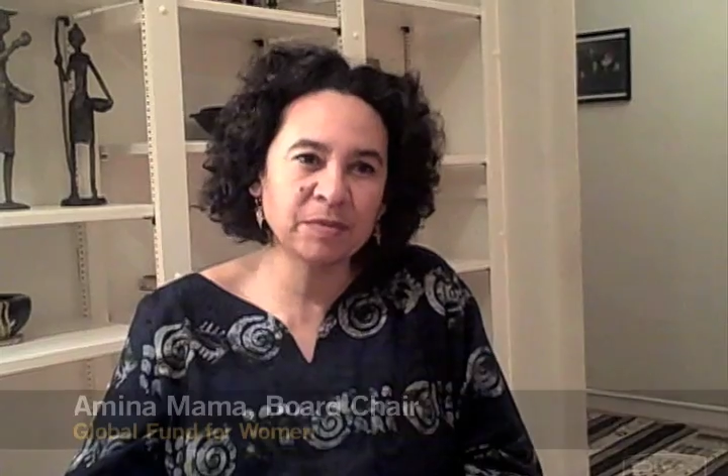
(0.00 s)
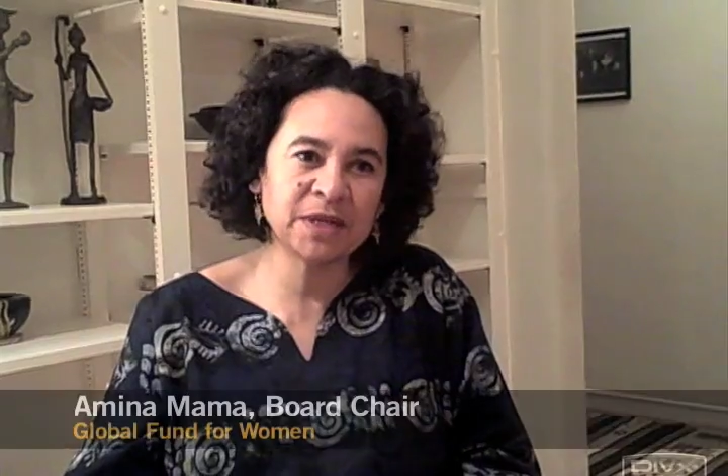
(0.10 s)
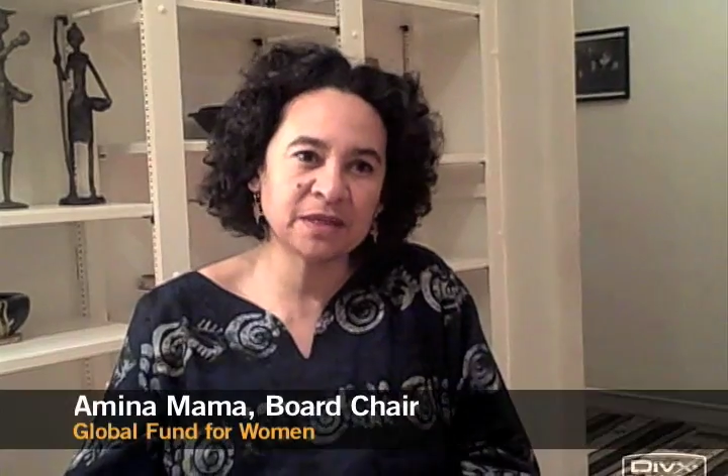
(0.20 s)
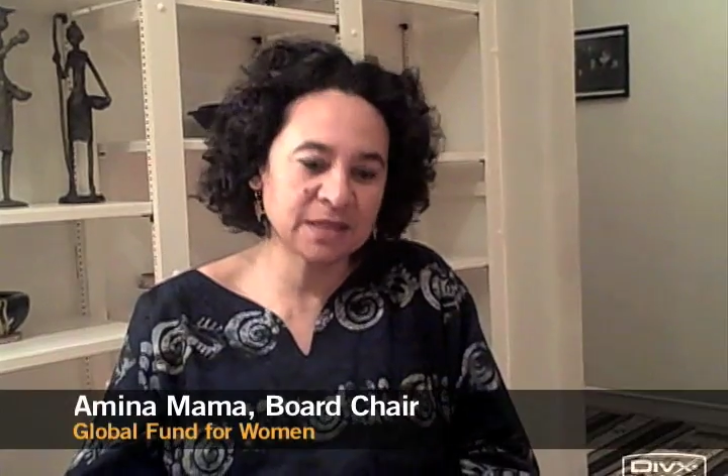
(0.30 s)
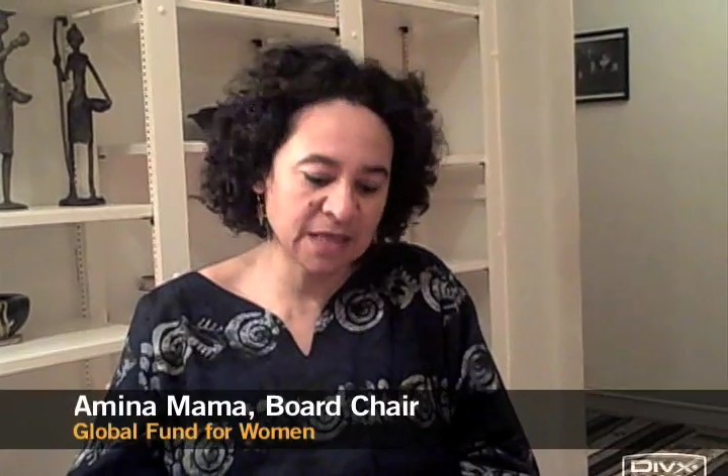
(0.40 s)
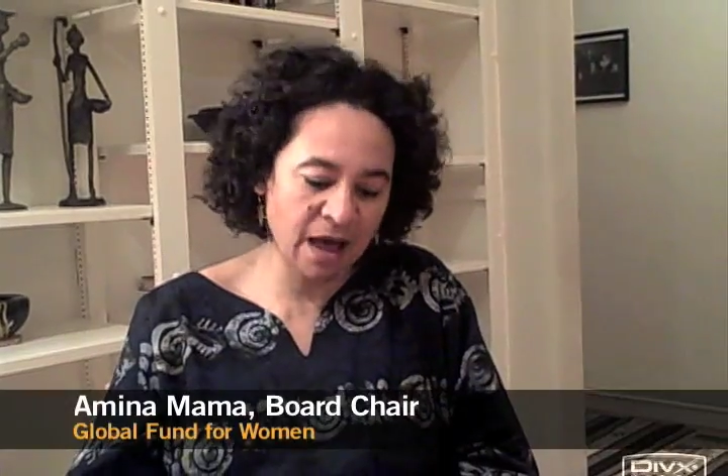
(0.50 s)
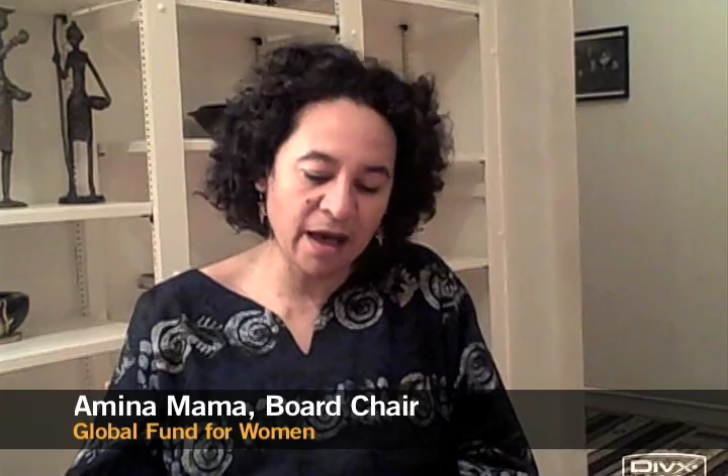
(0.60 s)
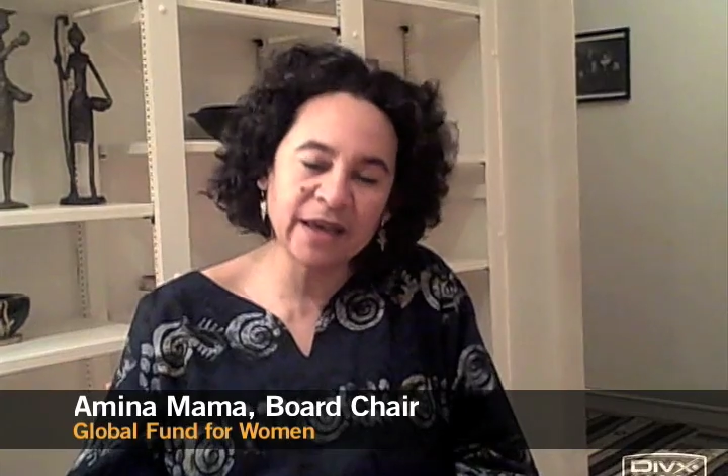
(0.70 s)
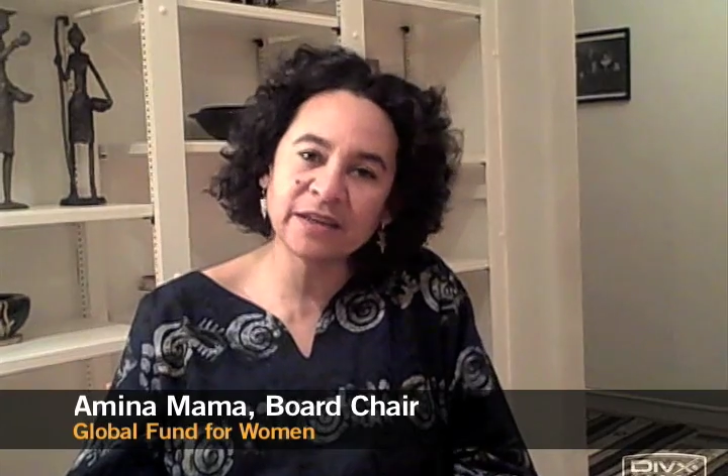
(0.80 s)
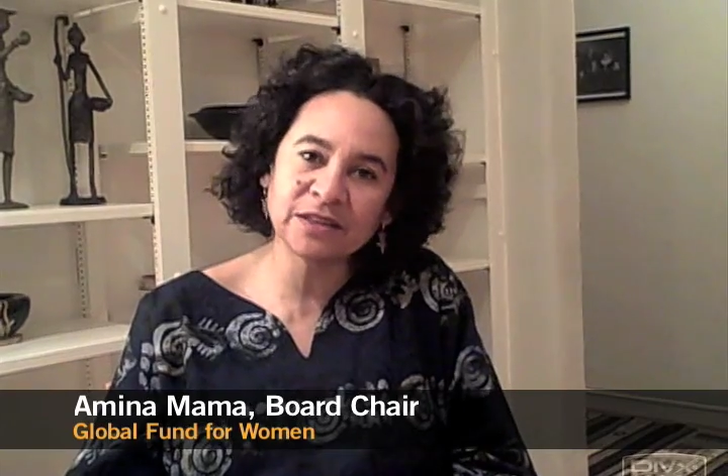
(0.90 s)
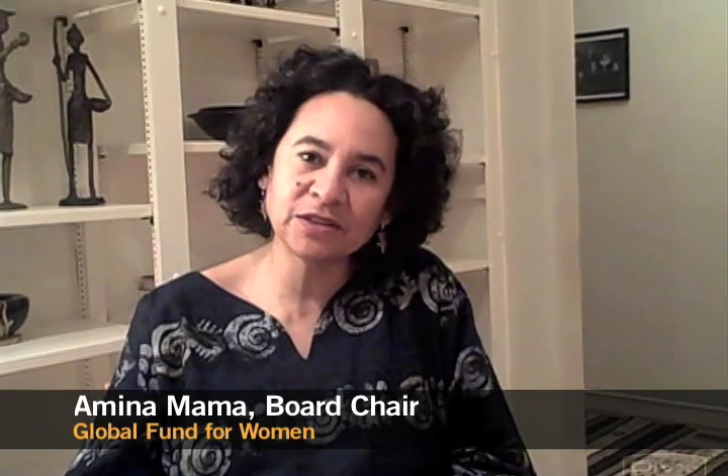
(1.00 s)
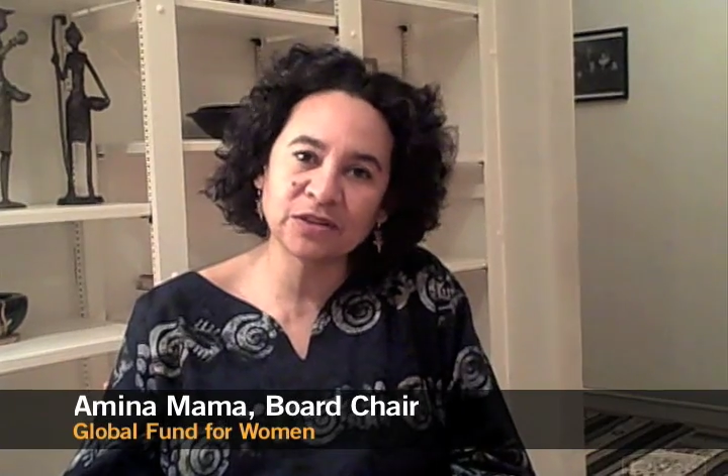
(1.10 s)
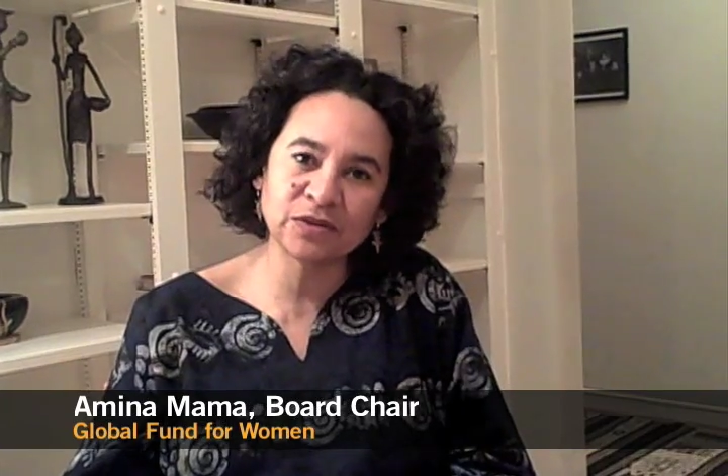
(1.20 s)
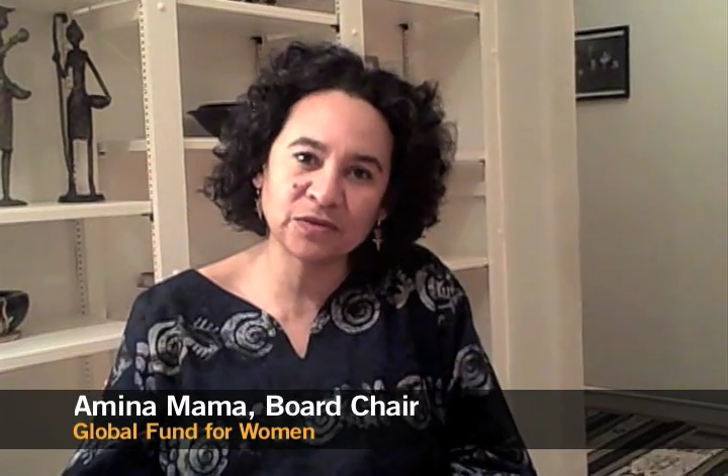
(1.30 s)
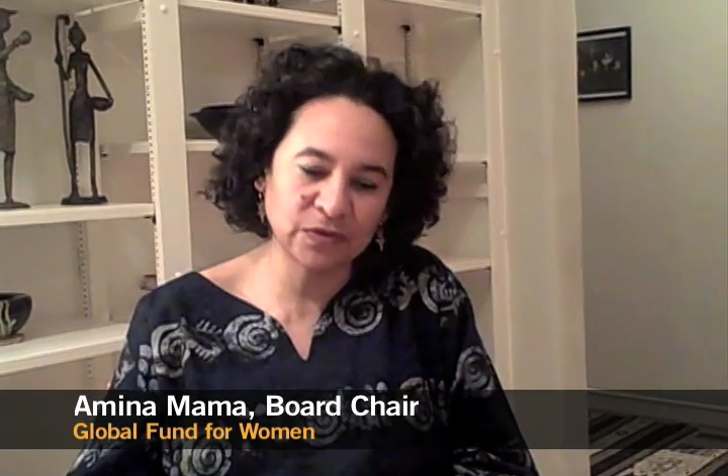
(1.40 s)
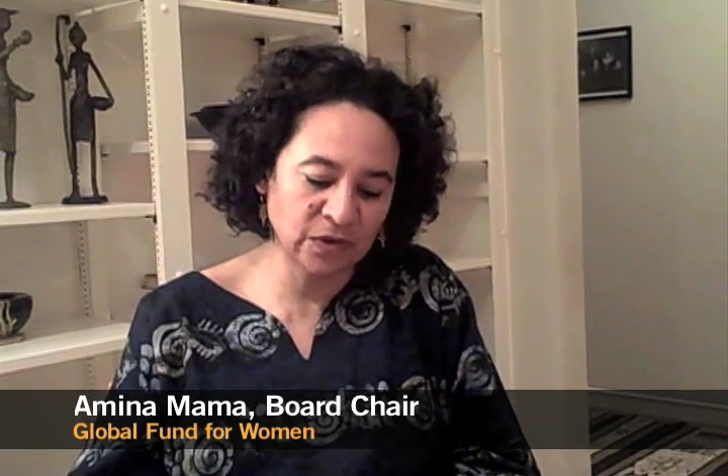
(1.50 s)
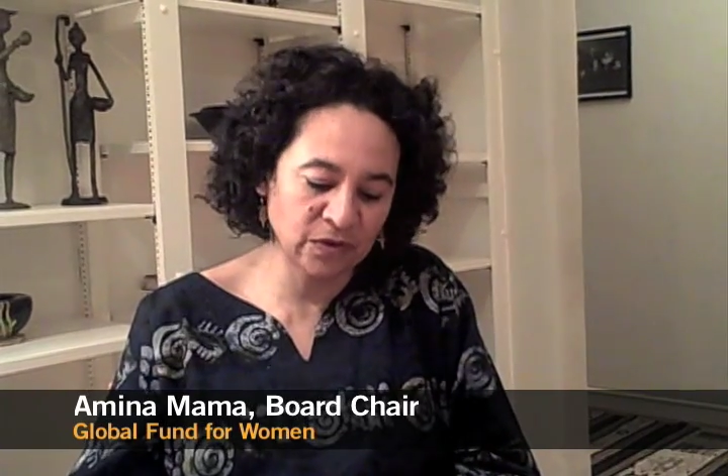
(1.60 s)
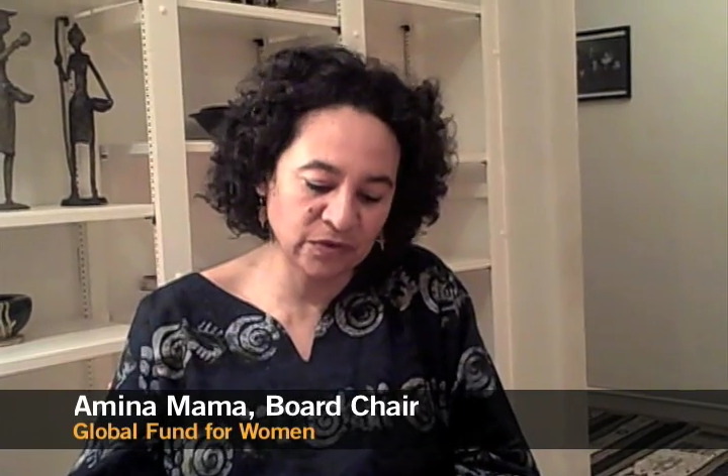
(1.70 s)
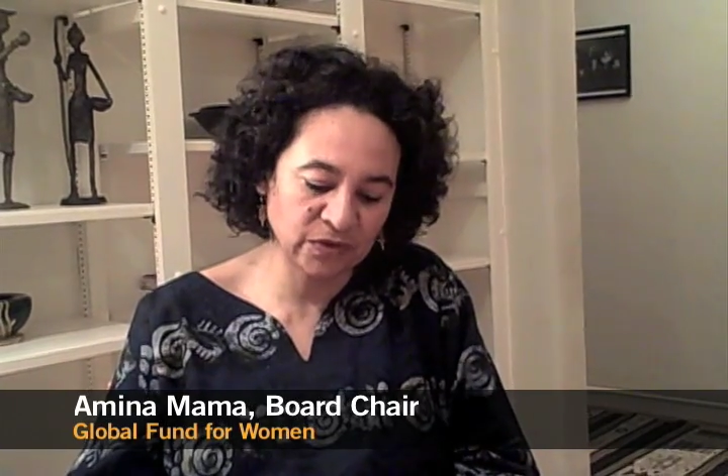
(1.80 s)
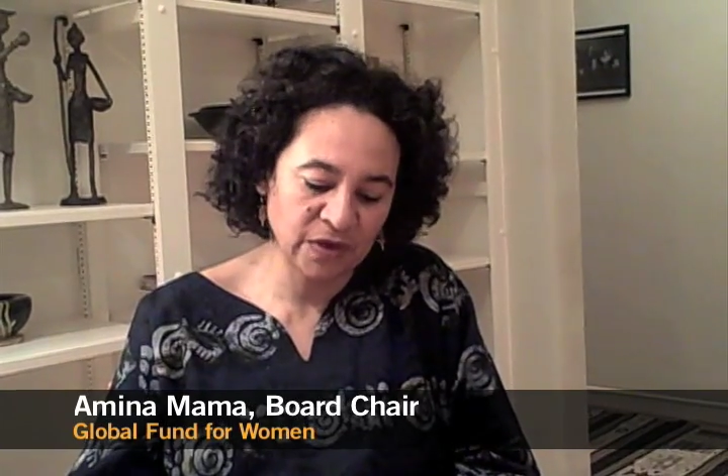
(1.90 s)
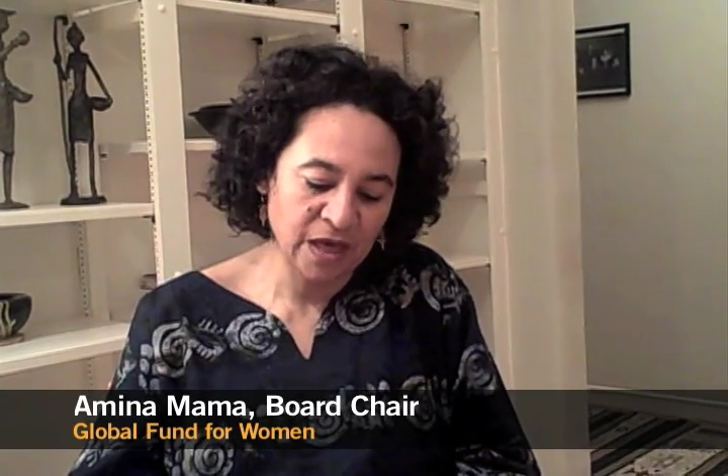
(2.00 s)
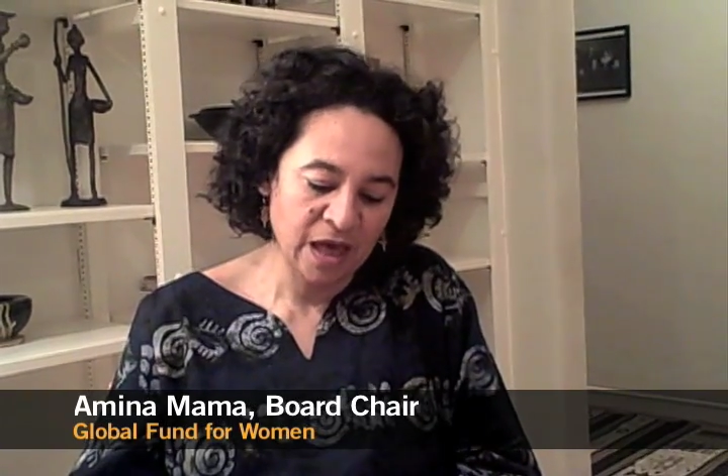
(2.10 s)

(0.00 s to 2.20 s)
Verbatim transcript: Women are tired of, of